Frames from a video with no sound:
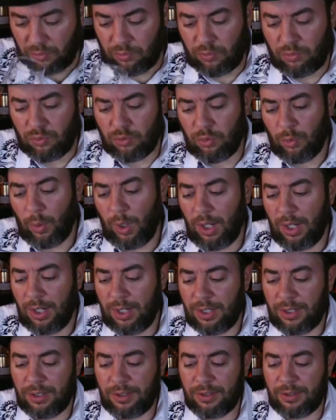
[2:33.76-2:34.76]
Ooh,
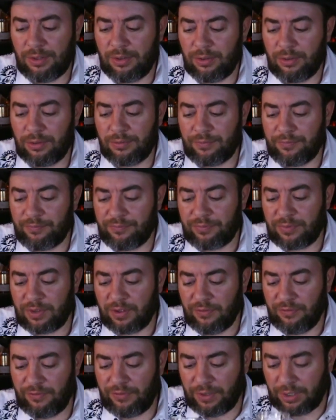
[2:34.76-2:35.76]

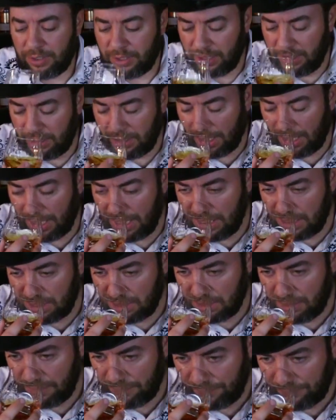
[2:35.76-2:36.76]
very
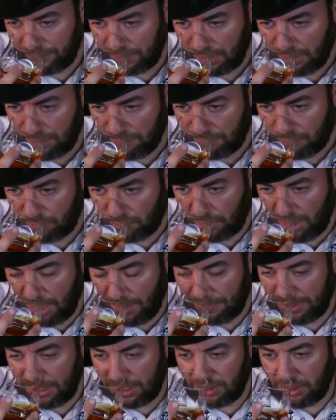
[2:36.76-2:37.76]
nice,
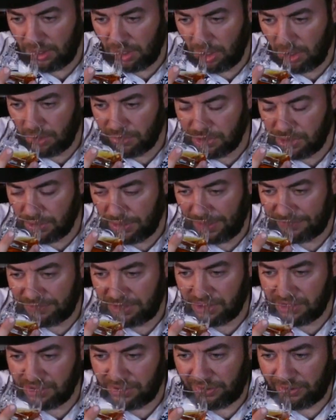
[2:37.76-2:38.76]
prominent nose. Don't have
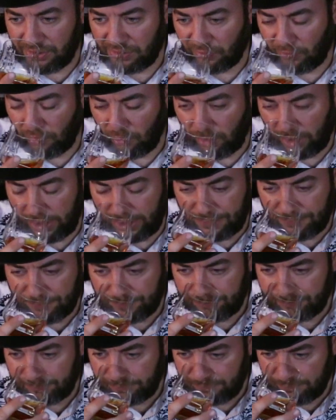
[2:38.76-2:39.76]
to search for it.
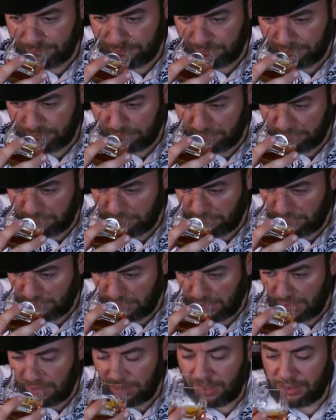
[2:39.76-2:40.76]

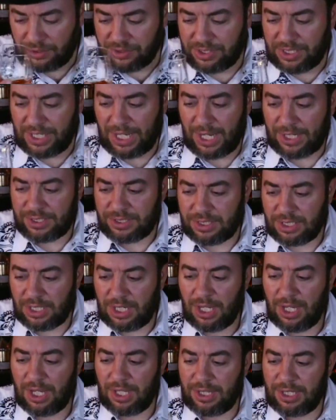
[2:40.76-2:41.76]
There's that
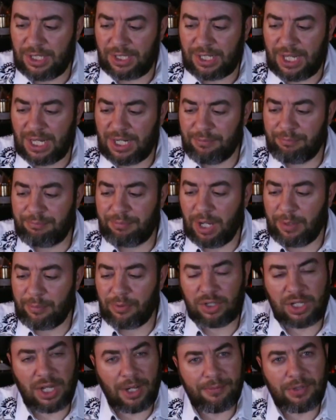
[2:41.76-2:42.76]
that kind of
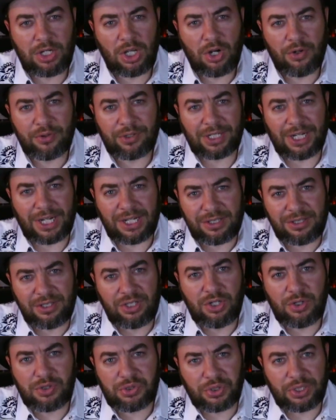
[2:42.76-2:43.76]
bubblegum note that I
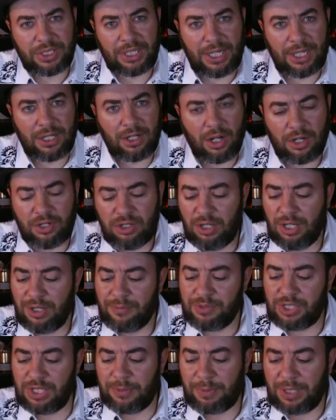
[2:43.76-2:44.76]
usually get on
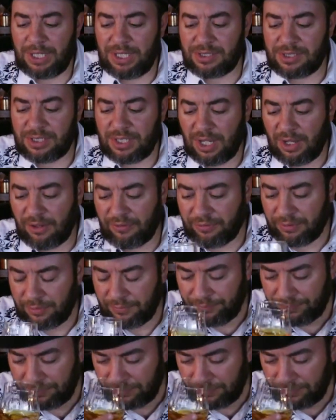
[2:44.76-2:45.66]
MGP stuff.